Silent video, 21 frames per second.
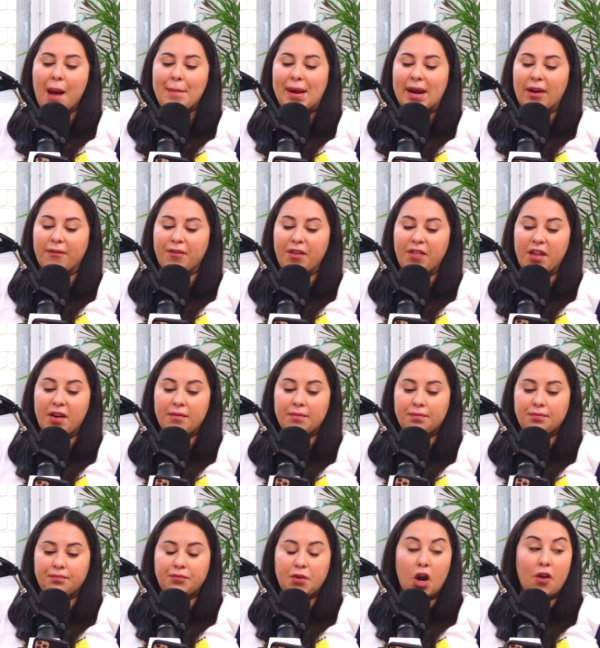And
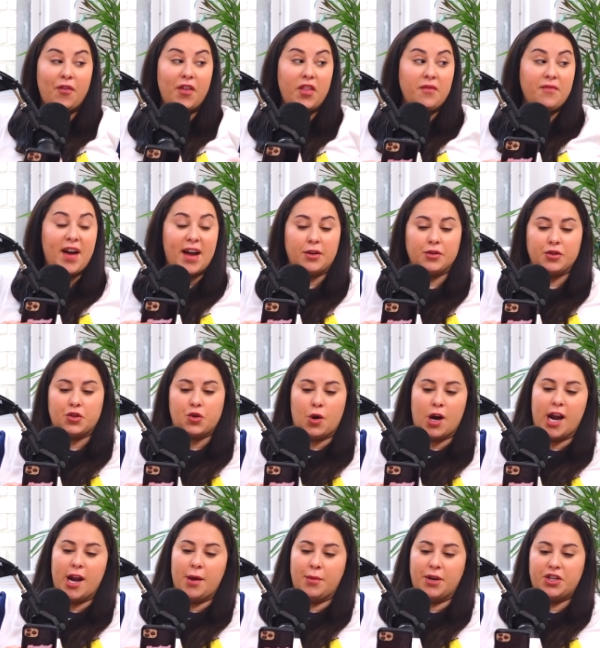our fifth and final
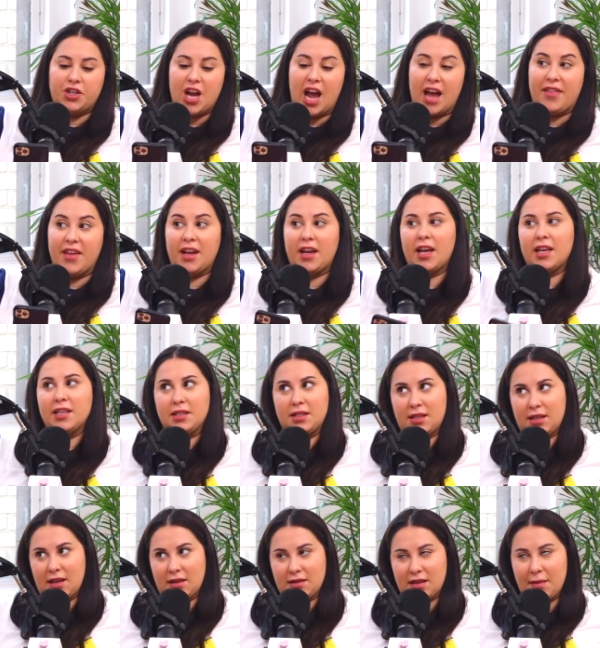story, which I think
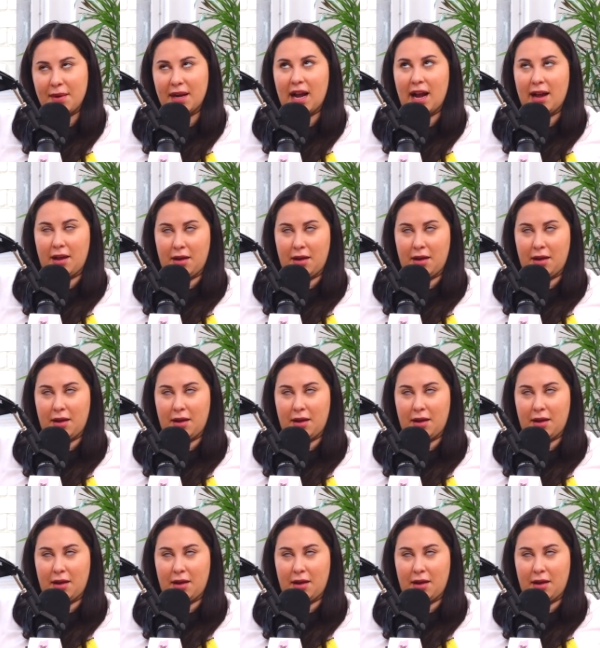is something I